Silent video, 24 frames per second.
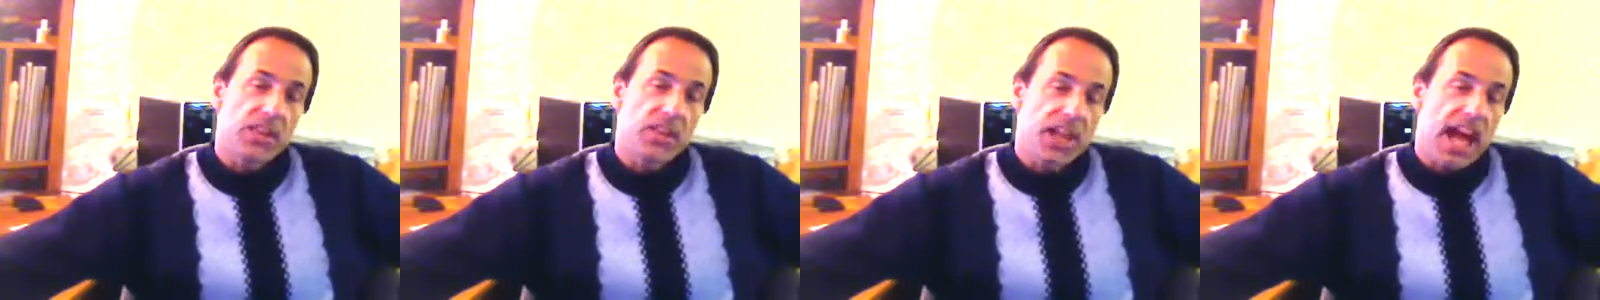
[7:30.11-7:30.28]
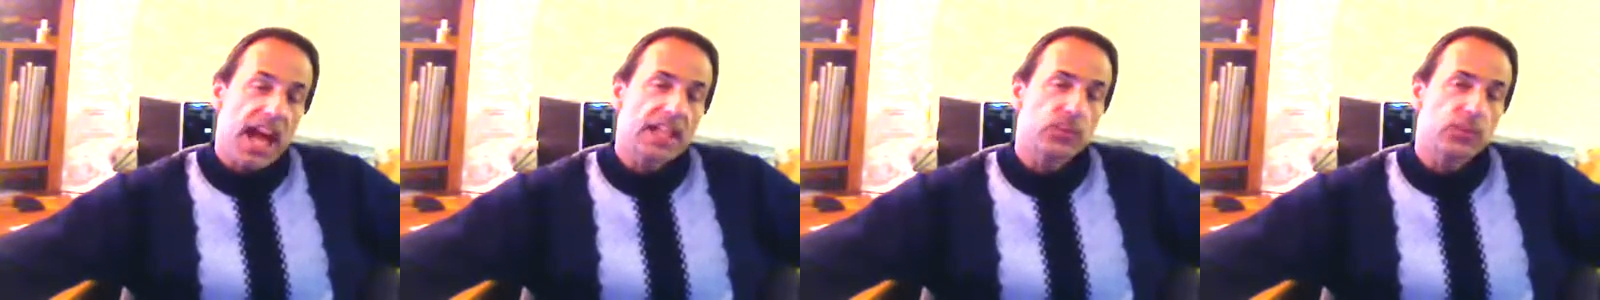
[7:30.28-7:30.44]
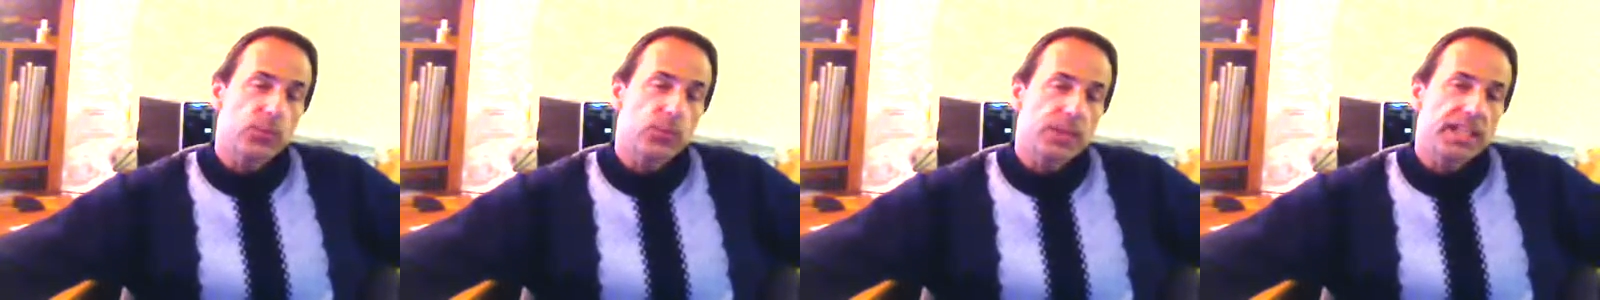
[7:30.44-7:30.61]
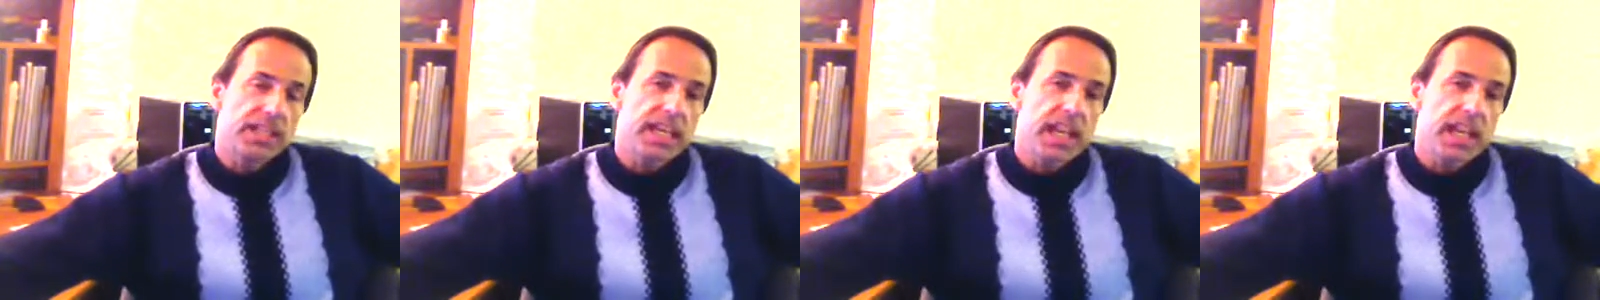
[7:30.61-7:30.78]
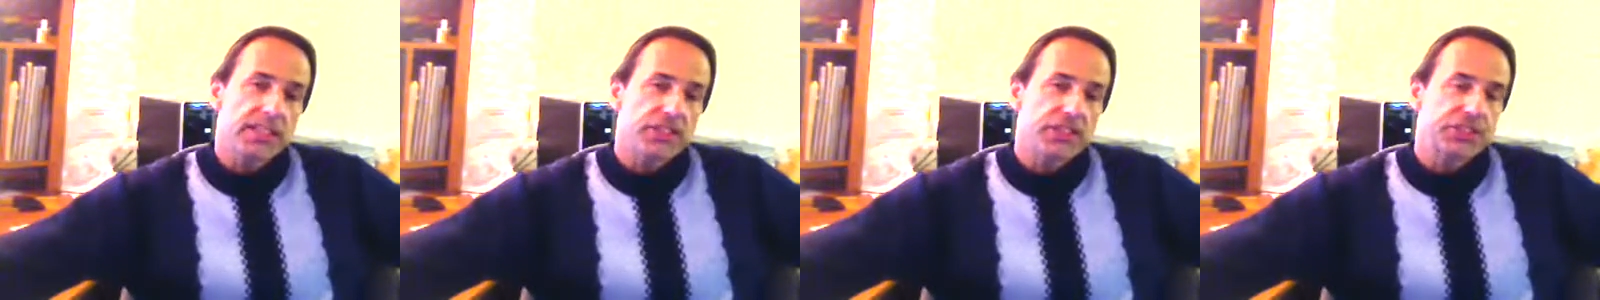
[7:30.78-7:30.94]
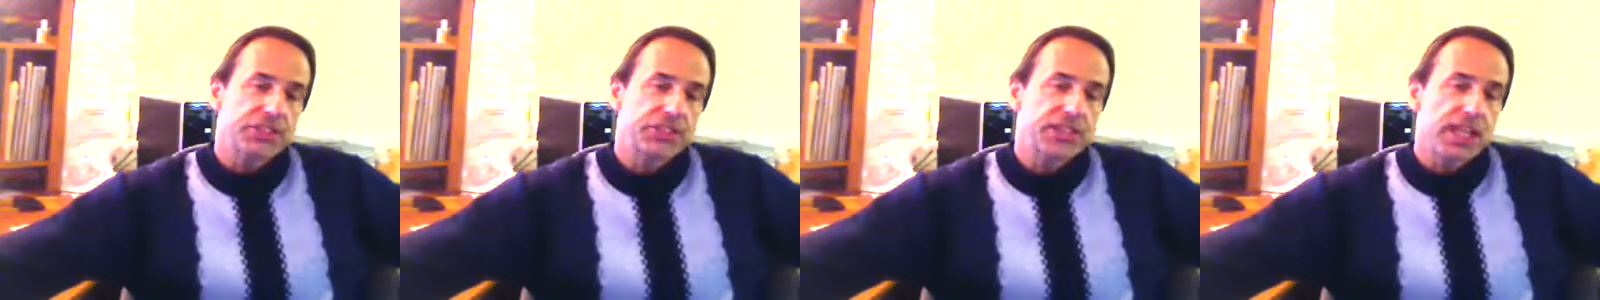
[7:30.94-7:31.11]
That's what
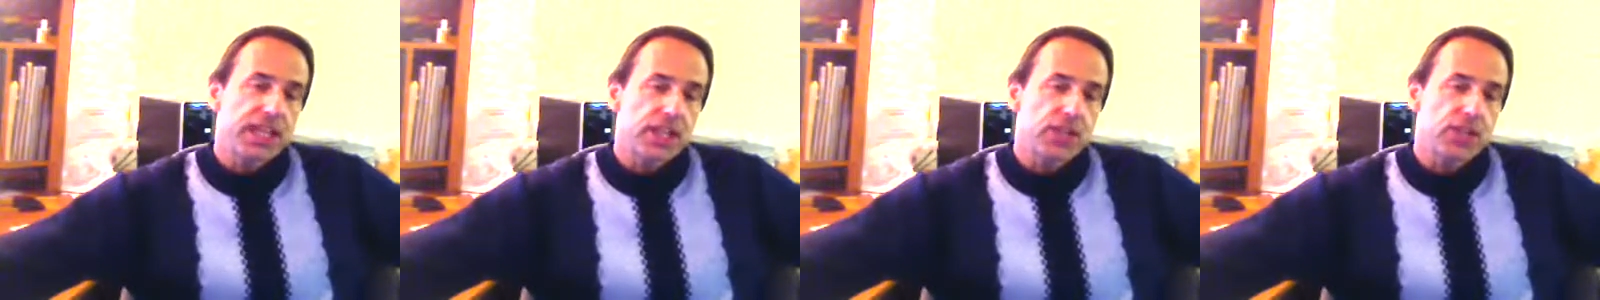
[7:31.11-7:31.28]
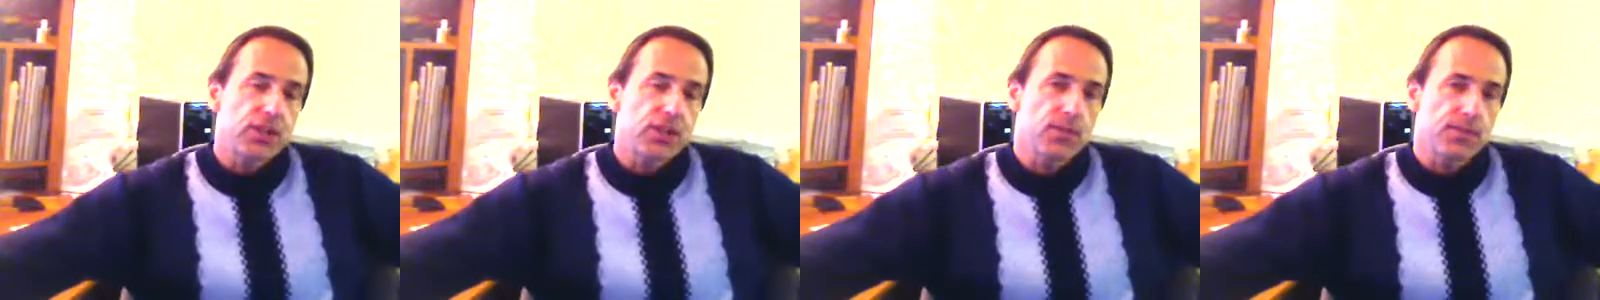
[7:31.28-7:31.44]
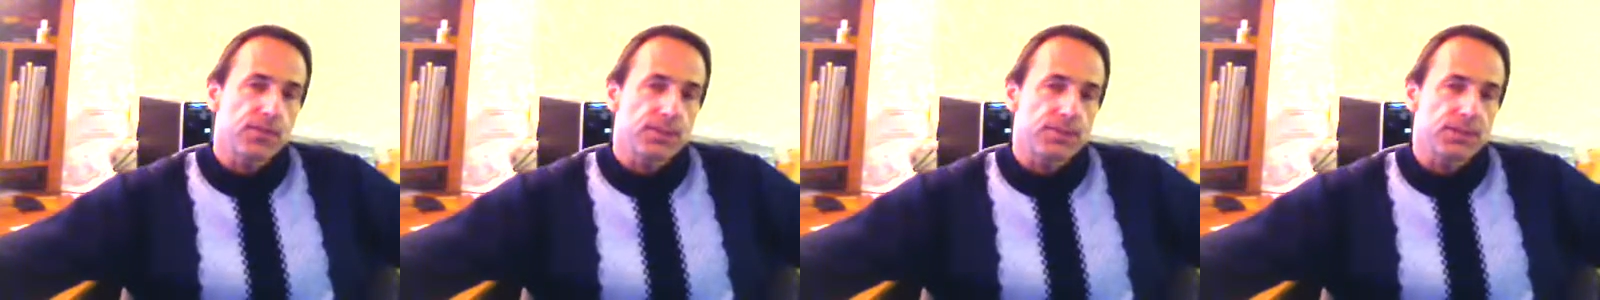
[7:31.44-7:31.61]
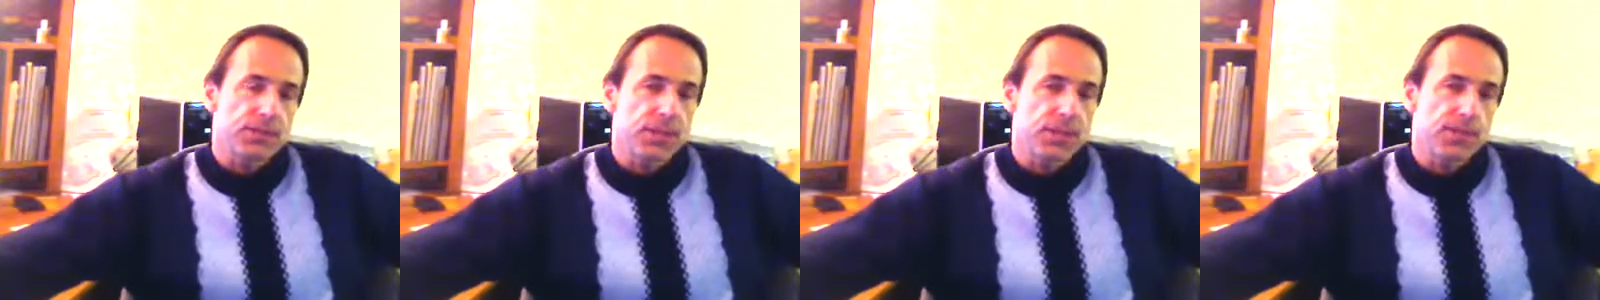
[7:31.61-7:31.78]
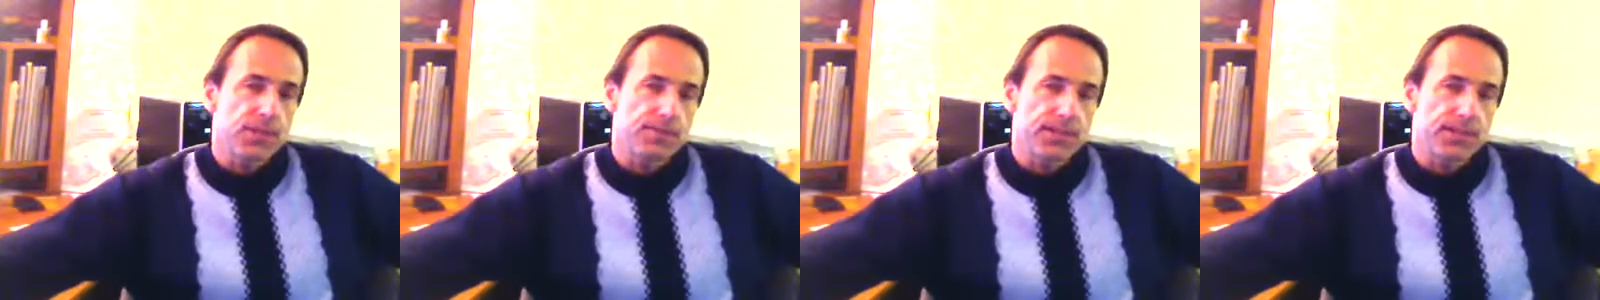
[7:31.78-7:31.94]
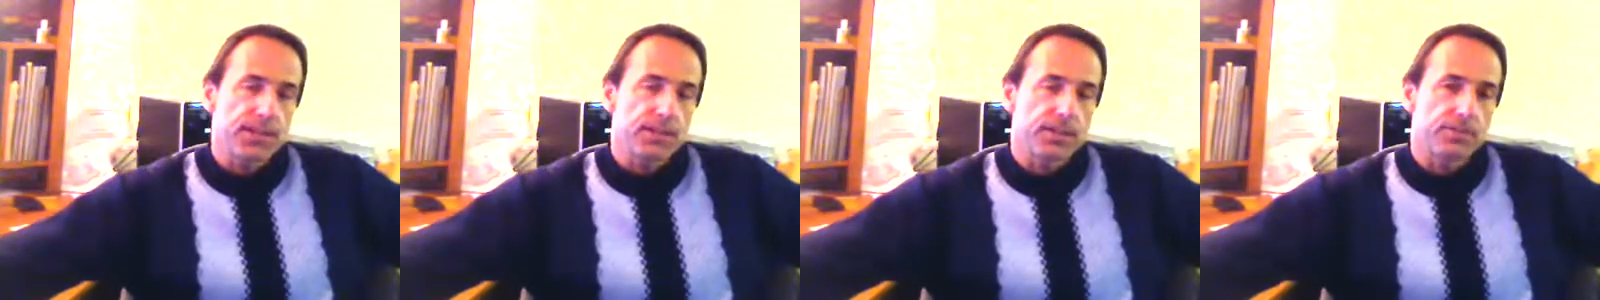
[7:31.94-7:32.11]
Kansas State
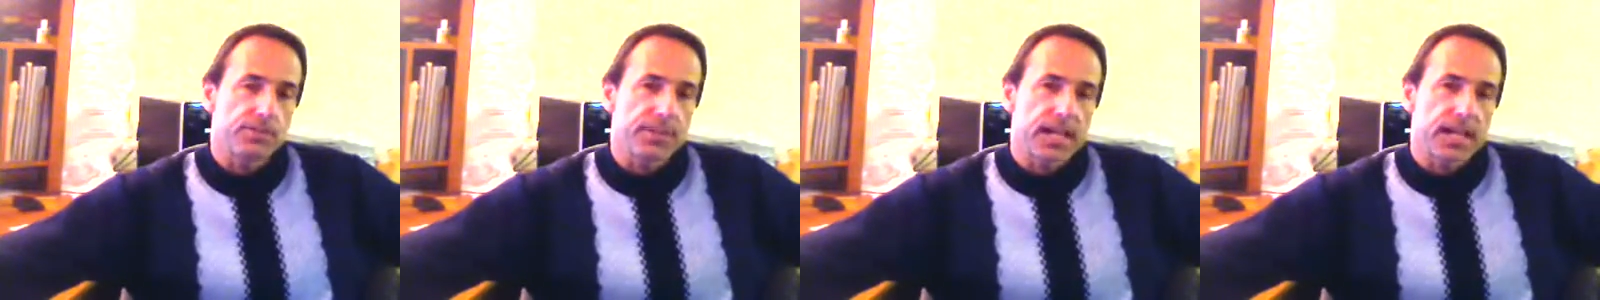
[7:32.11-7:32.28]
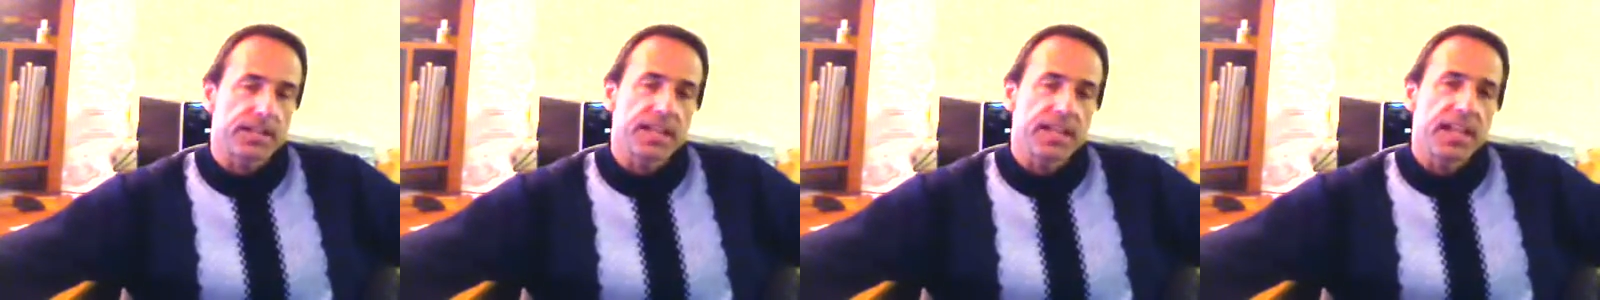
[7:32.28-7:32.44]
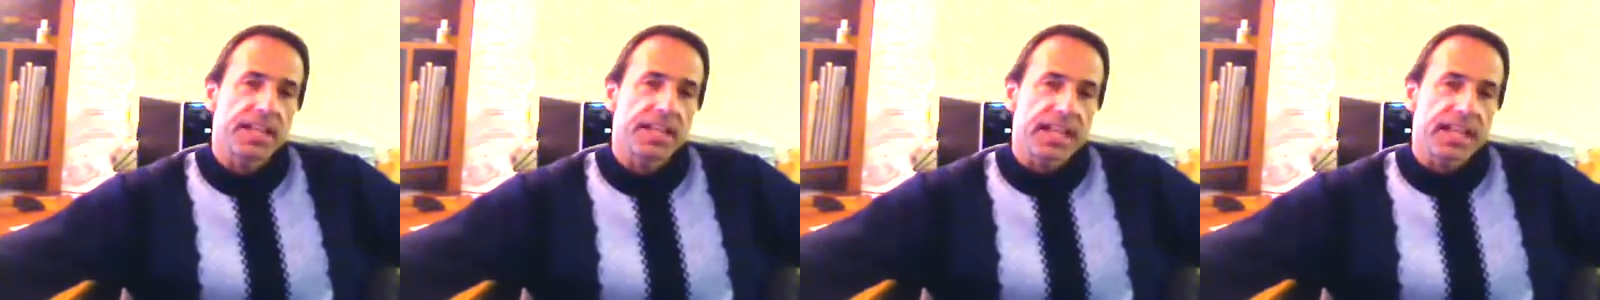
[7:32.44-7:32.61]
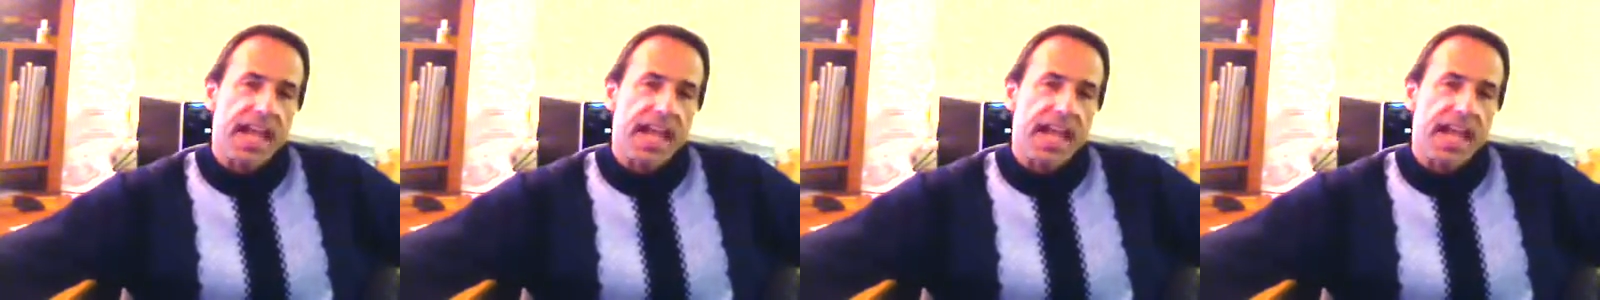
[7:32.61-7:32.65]
University found about